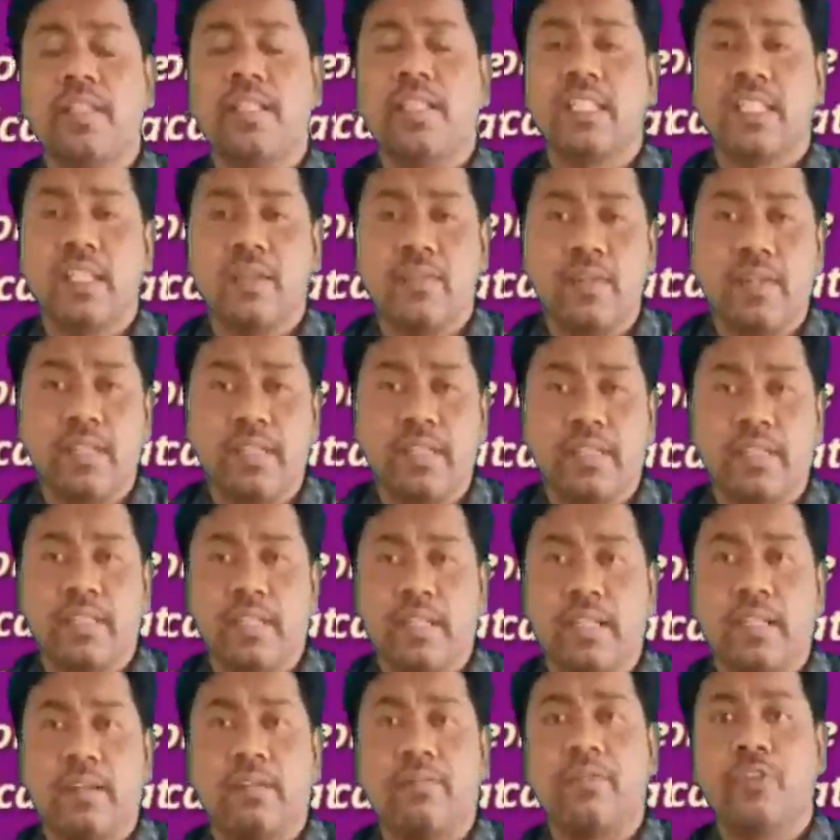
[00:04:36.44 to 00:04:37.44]
discovered in
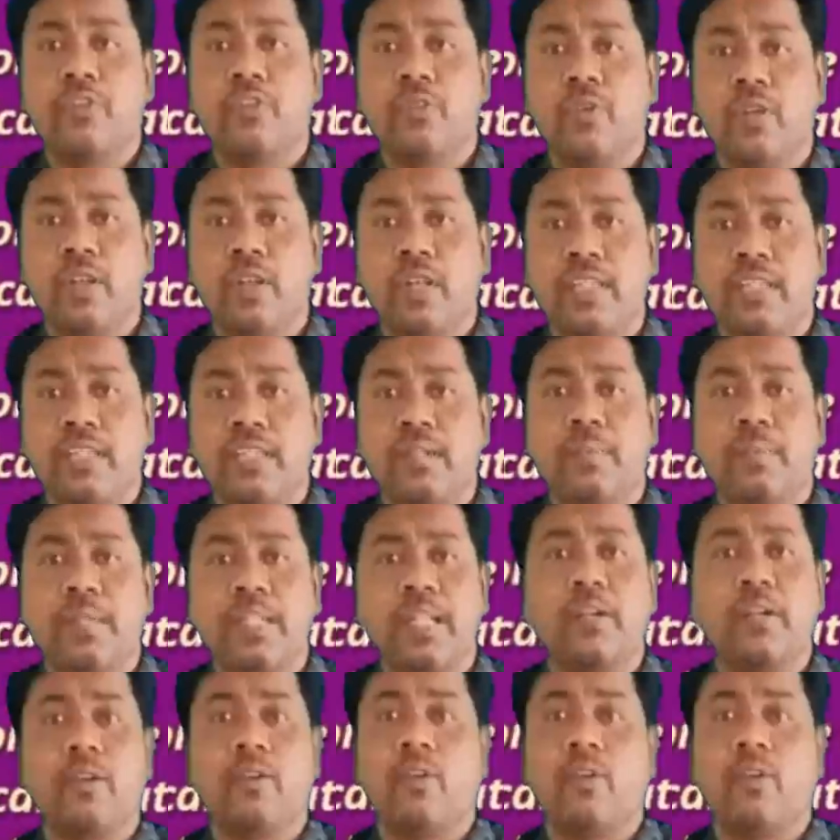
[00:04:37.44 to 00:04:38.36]
the which organism beta?